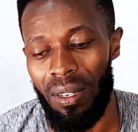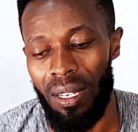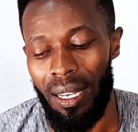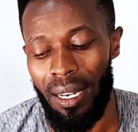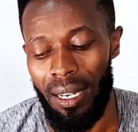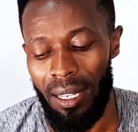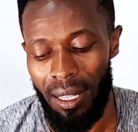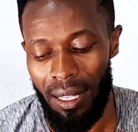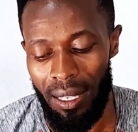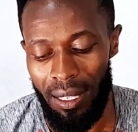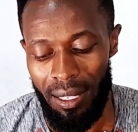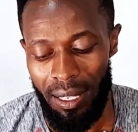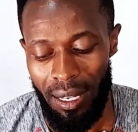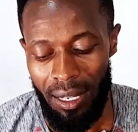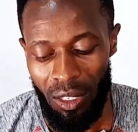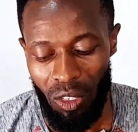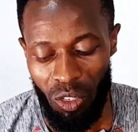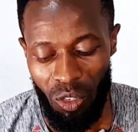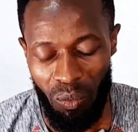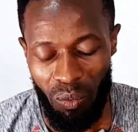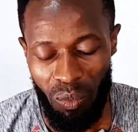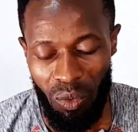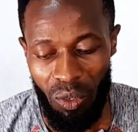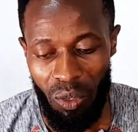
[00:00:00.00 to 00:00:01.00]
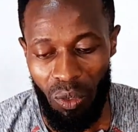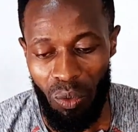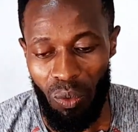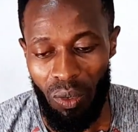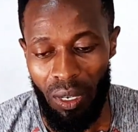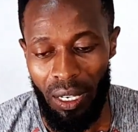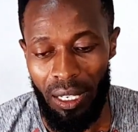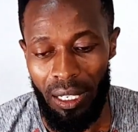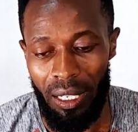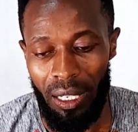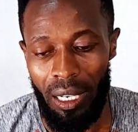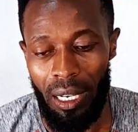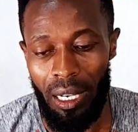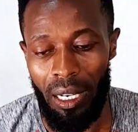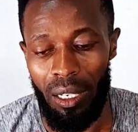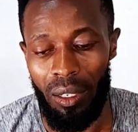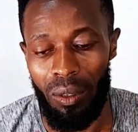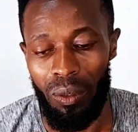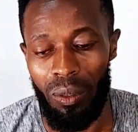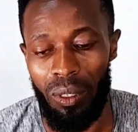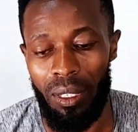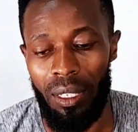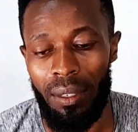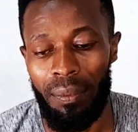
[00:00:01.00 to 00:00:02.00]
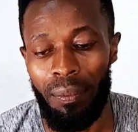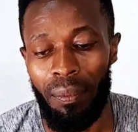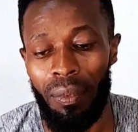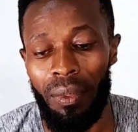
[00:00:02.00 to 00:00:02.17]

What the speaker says: And these attributes will include,